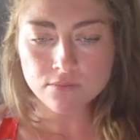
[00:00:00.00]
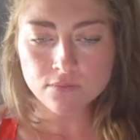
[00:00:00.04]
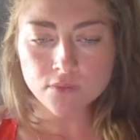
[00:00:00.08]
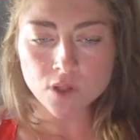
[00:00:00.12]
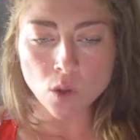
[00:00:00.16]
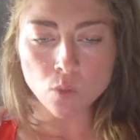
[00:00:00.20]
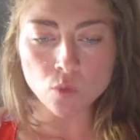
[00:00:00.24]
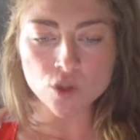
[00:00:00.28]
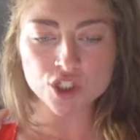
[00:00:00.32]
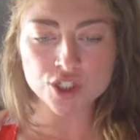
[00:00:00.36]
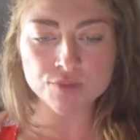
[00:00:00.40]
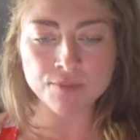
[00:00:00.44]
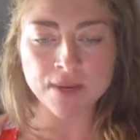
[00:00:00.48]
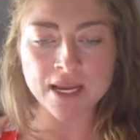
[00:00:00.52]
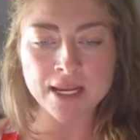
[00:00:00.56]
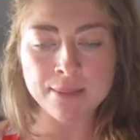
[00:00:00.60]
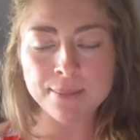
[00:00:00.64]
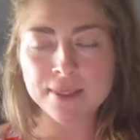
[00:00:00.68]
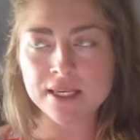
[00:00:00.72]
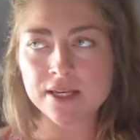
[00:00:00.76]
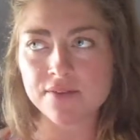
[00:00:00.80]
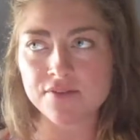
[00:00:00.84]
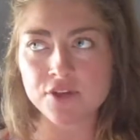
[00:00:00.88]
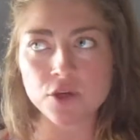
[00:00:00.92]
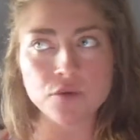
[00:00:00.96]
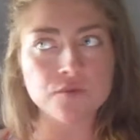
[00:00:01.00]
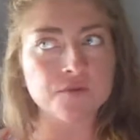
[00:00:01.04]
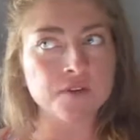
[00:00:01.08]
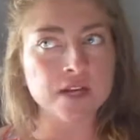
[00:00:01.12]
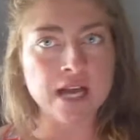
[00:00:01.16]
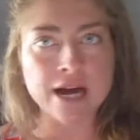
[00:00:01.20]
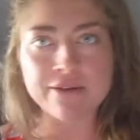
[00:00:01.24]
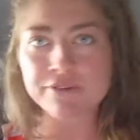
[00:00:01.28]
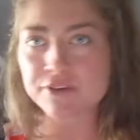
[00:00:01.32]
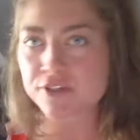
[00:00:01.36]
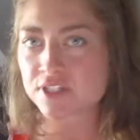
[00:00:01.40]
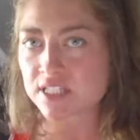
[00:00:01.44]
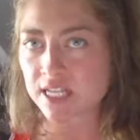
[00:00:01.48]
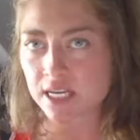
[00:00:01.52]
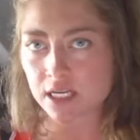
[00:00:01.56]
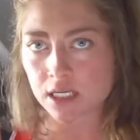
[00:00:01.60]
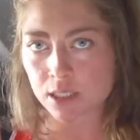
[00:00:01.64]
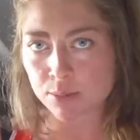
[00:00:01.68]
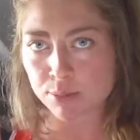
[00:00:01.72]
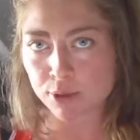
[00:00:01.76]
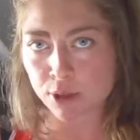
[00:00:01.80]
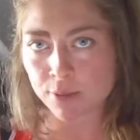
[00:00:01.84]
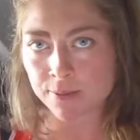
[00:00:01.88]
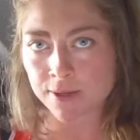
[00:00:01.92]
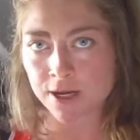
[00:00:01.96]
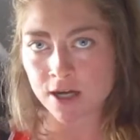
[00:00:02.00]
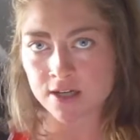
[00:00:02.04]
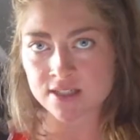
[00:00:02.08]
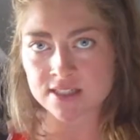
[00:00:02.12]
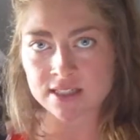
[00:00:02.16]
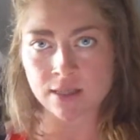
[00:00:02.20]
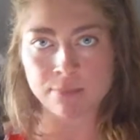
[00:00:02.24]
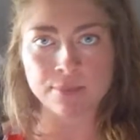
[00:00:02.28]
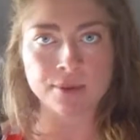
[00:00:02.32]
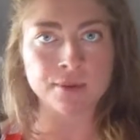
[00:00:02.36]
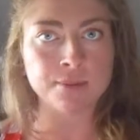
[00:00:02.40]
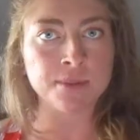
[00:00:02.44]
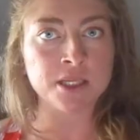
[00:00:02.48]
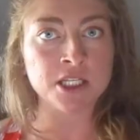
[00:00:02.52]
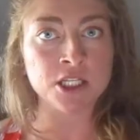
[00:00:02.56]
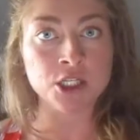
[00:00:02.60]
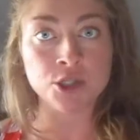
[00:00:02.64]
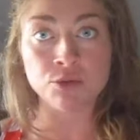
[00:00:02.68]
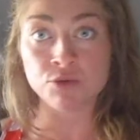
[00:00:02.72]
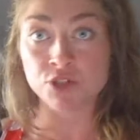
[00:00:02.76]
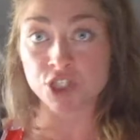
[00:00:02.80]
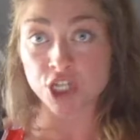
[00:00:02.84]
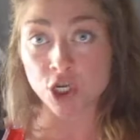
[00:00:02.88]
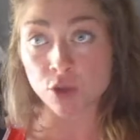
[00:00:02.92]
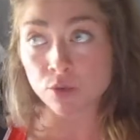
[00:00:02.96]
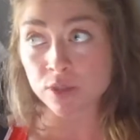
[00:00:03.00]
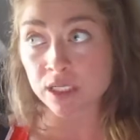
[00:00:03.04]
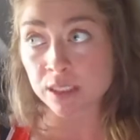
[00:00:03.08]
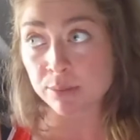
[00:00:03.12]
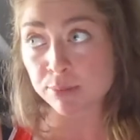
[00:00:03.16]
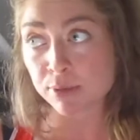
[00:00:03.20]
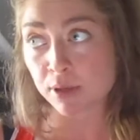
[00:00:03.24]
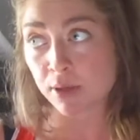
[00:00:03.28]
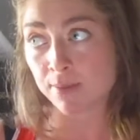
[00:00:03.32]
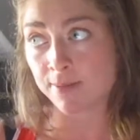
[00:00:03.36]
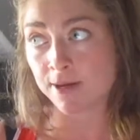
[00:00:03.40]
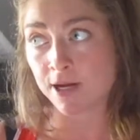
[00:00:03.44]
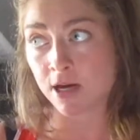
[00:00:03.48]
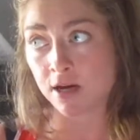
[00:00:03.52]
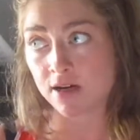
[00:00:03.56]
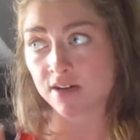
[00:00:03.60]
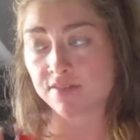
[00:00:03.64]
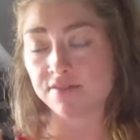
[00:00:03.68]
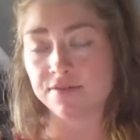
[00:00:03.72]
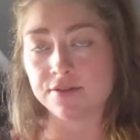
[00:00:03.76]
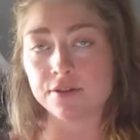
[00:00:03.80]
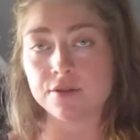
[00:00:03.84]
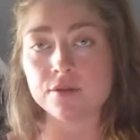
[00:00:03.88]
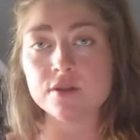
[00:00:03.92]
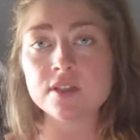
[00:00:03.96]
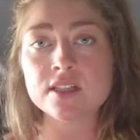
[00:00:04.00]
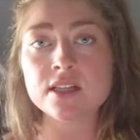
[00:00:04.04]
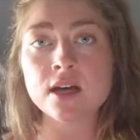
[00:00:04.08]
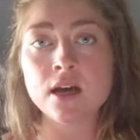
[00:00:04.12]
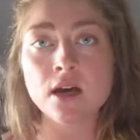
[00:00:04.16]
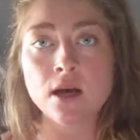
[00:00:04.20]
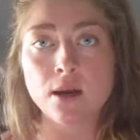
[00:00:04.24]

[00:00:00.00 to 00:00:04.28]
which maybe if you've never taken a probiotic supplement and you don't eat probiotic foods,